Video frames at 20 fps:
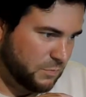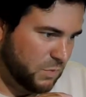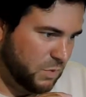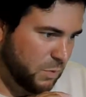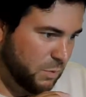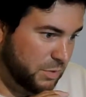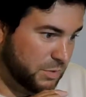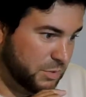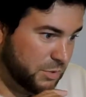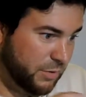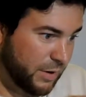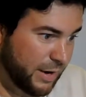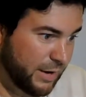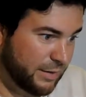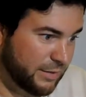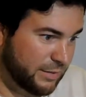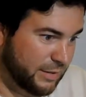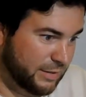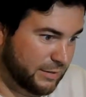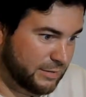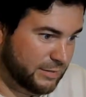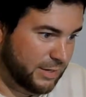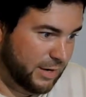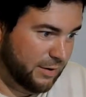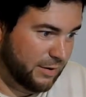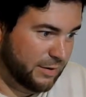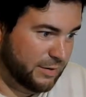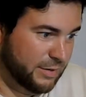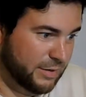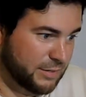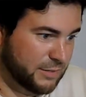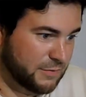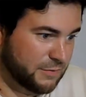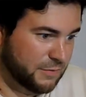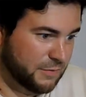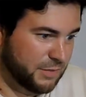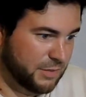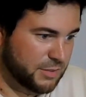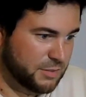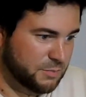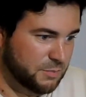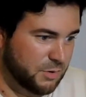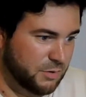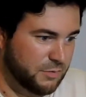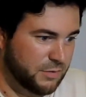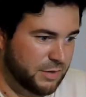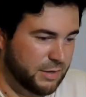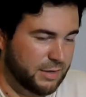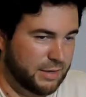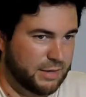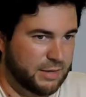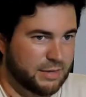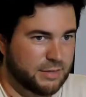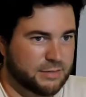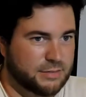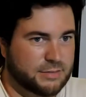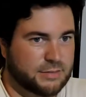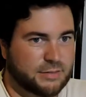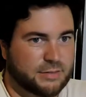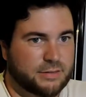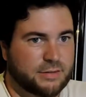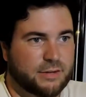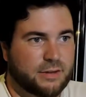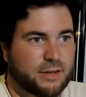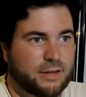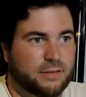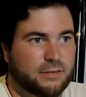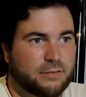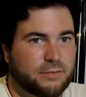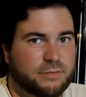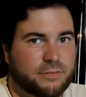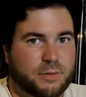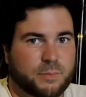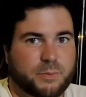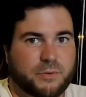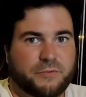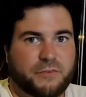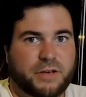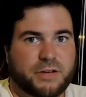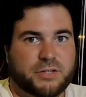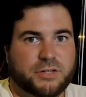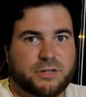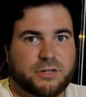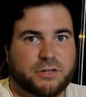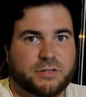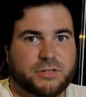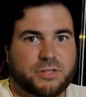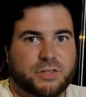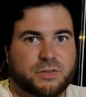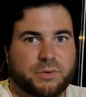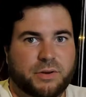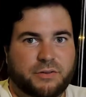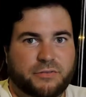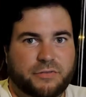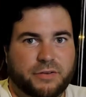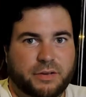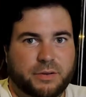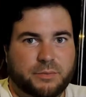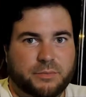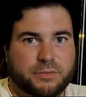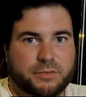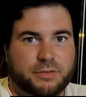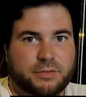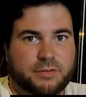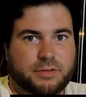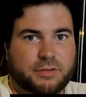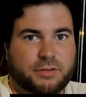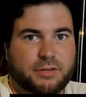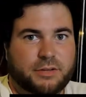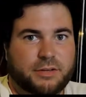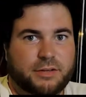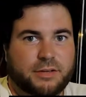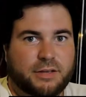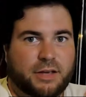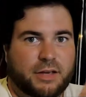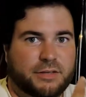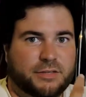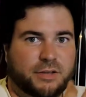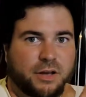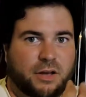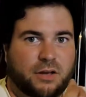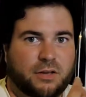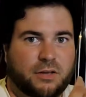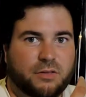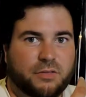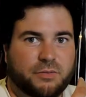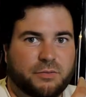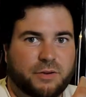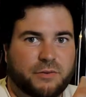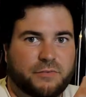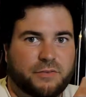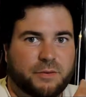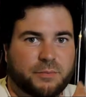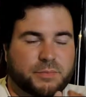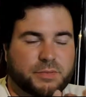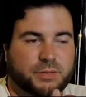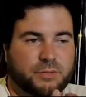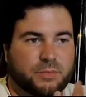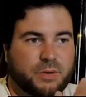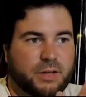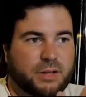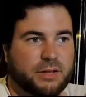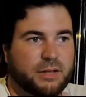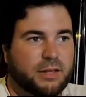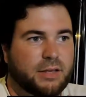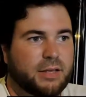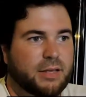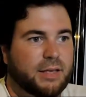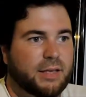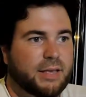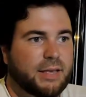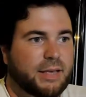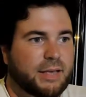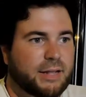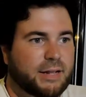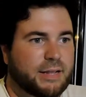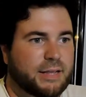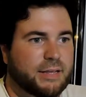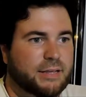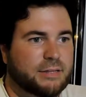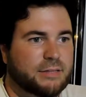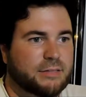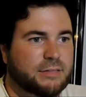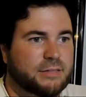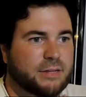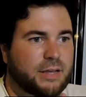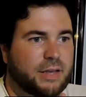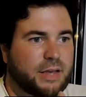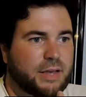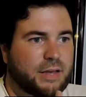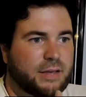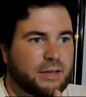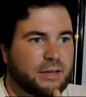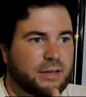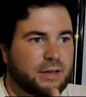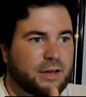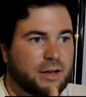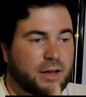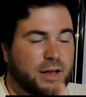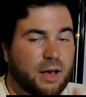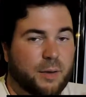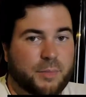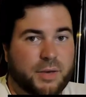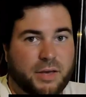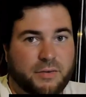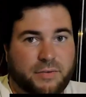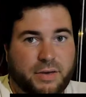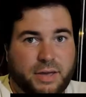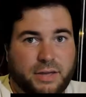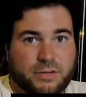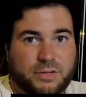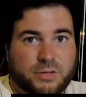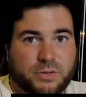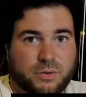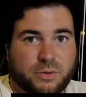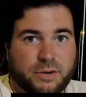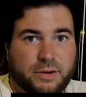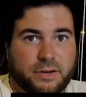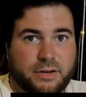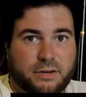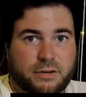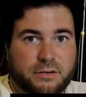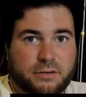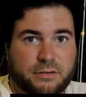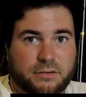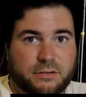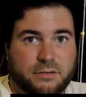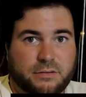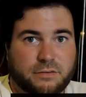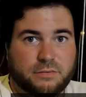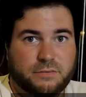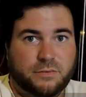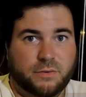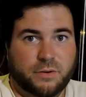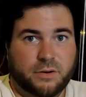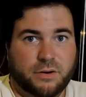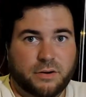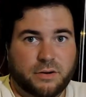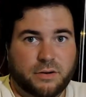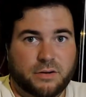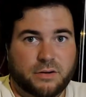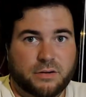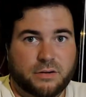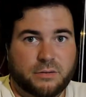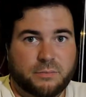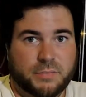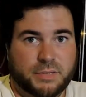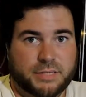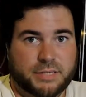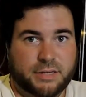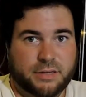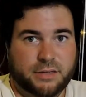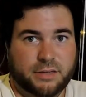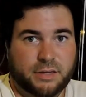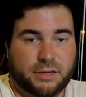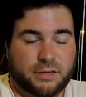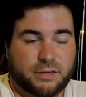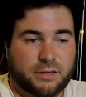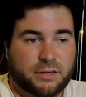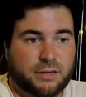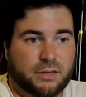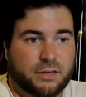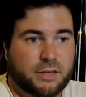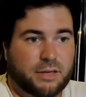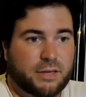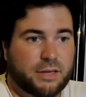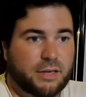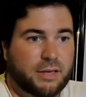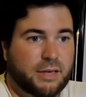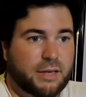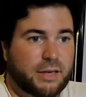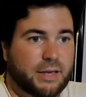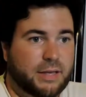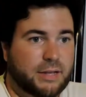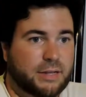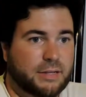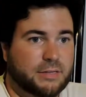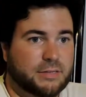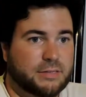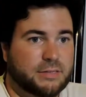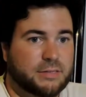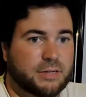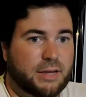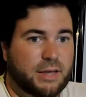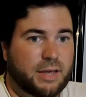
What's great that Terry does for this movie is The Professional is 3 films. It's all 3 films in one. It is a coming-of-age story for Matilda. It is